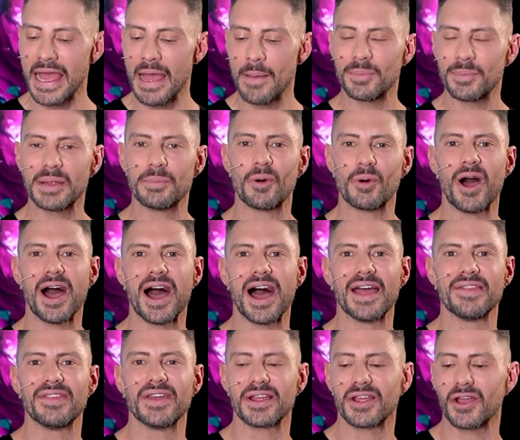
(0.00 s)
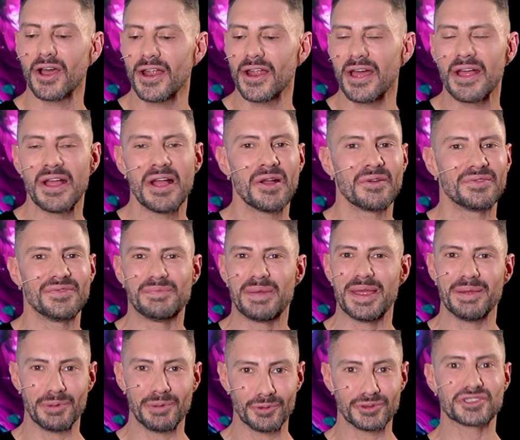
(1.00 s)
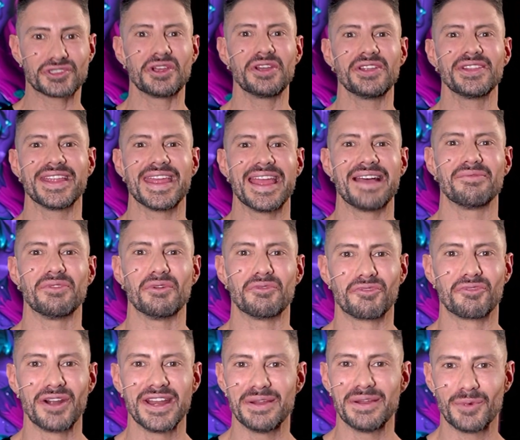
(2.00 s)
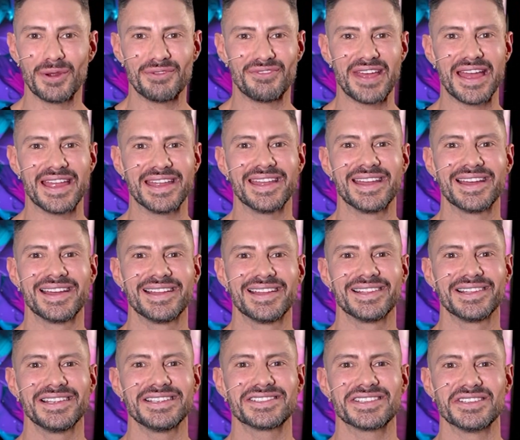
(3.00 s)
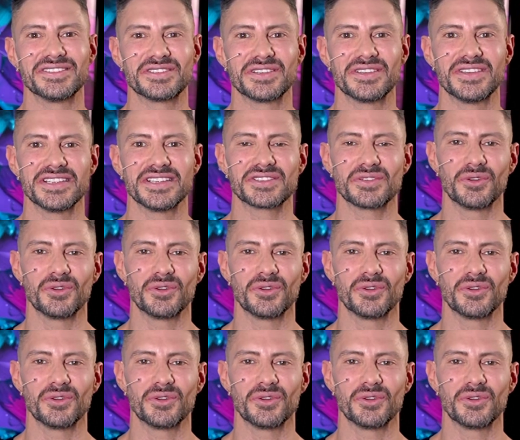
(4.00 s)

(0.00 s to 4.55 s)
People certainly have the freedom if they listen to this or